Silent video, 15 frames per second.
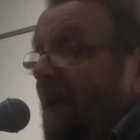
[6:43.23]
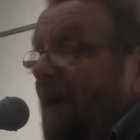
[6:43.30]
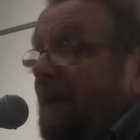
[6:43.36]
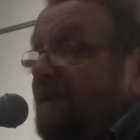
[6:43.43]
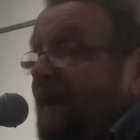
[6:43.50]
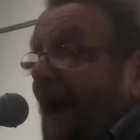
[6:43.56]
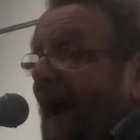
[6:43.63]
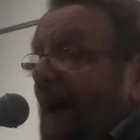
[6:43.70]

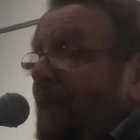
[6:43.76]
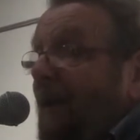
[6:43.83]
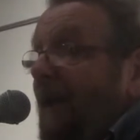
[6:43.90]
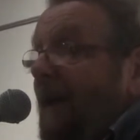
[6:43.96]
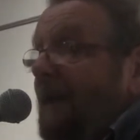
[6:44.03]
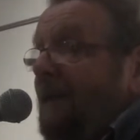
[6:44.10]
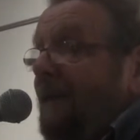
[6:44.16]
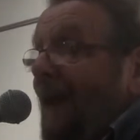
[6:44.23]
His happy
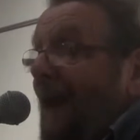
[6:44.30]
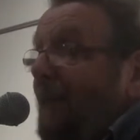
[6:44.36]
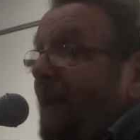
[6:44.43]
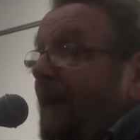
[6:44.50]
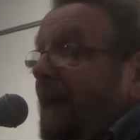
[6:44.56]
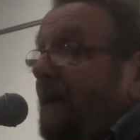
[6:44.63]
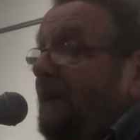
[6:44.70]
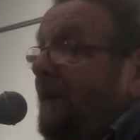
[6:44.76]

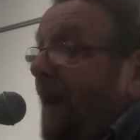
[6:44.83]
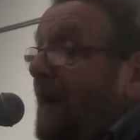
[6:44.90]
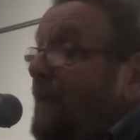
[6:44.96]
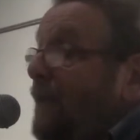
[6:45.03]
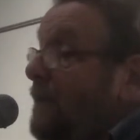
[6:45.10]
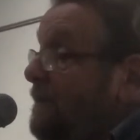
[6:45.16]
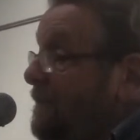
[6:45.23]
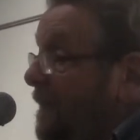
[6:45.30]
nappy
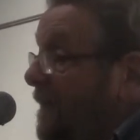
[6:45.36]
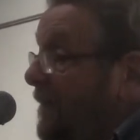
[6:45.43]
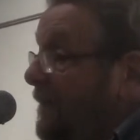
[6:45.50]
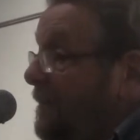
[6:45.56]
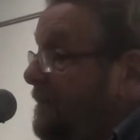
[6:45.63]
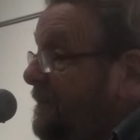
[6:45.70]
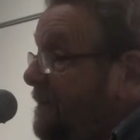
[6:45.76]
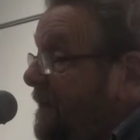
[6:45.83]
diaper
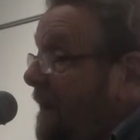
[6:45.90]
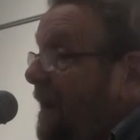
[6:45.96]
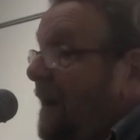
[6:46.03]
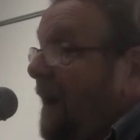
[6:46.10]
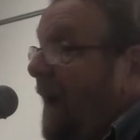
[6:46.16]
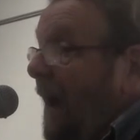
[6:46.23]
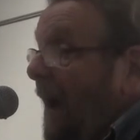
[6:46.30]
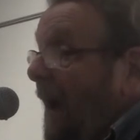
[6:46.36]
service
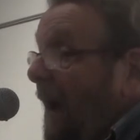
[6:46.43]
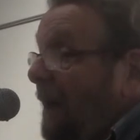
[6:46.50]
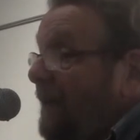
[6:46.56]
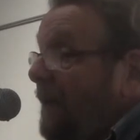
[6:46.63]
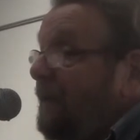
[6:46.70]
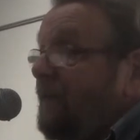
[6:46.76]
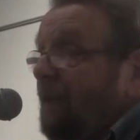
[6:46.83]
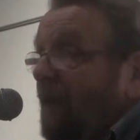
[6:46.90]

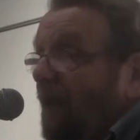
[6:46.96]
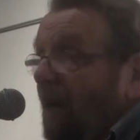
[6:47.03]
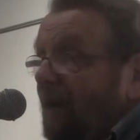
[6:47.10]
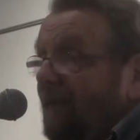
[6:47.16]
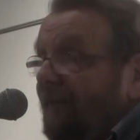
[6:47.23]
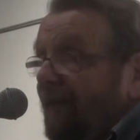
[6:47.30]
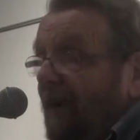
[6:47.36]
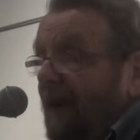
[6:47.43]
had, to
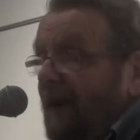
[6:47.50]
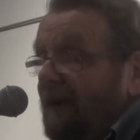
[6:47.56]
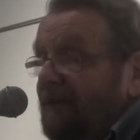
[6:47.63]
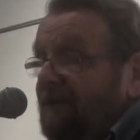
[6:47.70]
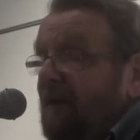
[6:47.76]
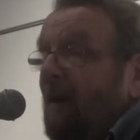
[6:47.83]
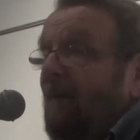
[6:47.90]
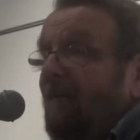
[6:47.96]
coin a
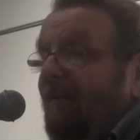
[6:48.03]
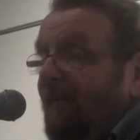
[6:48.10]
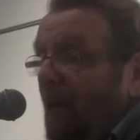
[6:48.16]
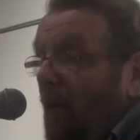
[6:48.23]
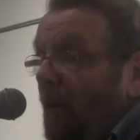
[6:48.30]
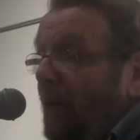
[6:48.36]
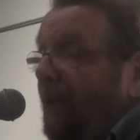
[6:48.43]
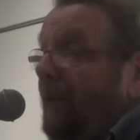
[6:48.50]
phrase,
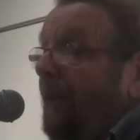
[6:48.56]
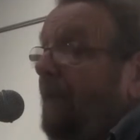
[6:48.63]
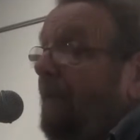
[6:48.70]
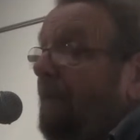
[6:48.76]
folded.